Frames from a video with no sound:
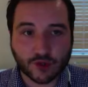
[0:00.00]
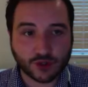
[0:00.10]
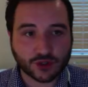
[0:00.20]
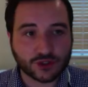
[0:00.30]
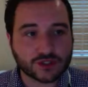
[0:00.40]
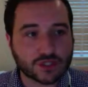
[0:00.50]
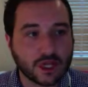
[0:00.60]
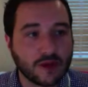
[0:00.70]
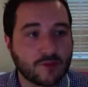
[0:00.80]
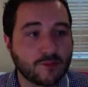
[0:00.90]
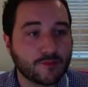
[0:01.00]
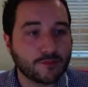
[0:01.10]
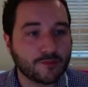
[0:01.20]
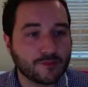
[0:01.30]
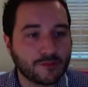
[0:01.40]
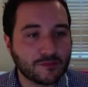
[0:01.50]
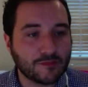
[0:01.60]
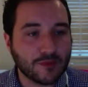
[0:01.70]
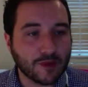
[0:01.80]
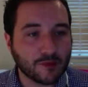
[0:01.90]
looked good. Um,
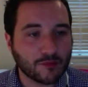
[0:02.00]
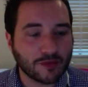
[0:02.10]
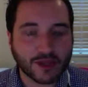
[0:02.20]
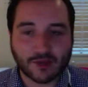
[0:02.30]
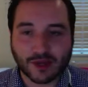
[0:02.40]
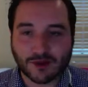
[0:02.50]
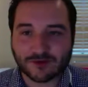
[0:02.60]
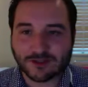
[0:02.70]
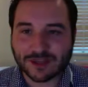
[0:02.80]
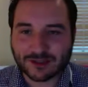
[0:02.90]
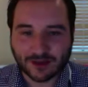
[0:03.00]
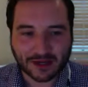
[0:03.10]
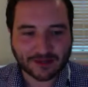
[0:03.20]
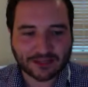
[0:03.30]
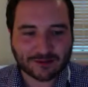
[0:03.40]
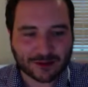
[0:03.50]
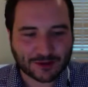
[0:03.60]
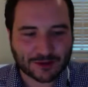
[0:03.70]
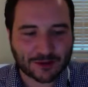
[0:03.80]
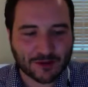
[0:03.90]
but there we go. That's the way. That's the way
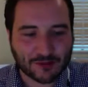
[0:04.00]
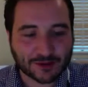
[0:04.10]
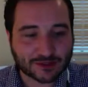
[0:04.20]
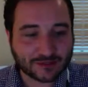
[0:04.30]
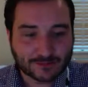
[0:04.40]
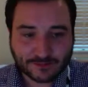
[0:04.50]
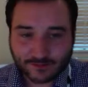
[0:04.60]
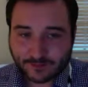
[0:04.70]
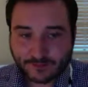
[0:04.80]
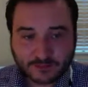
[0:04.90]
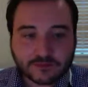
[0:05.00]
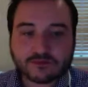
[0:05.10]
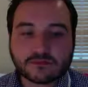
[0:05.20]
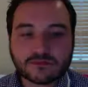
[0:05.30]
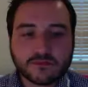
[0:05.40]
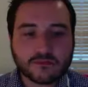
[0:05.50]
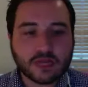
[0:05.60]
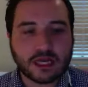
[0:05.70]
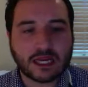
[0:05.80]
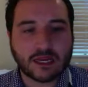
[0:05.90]
the cookie crumbles.
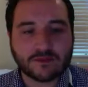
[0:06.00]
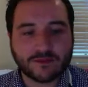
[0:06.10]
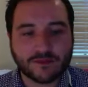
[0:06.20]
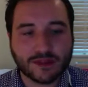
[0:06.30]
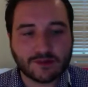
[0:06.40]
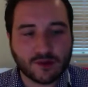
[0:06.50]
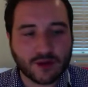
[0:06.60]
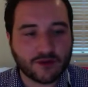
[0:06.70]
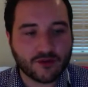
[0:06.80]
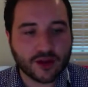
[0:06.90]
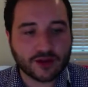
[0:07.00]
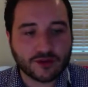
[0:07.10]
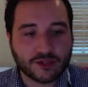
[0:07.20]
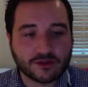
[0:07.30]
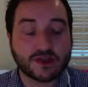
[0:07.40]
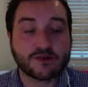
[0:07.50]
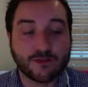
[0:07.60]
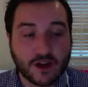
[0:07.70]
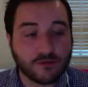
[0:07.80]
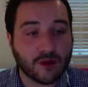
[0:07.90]
Uh, 15 Byron Road, no,
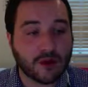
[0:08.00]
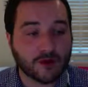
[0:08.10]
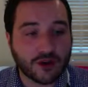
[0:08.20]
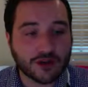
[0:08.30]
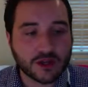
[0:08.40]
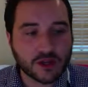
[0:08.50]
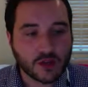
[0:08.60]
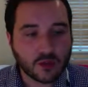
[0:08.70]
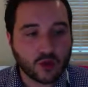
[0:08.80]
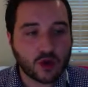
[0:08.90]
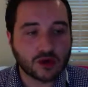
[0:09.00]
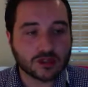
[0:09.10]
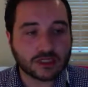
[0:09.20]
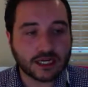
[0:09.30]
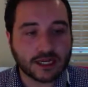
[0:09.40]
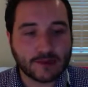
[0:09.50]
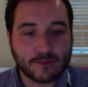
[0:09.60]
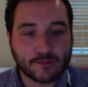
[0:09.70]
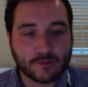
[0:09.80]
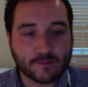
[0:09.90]
5 Byron Road was
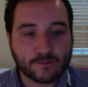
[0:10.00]
um,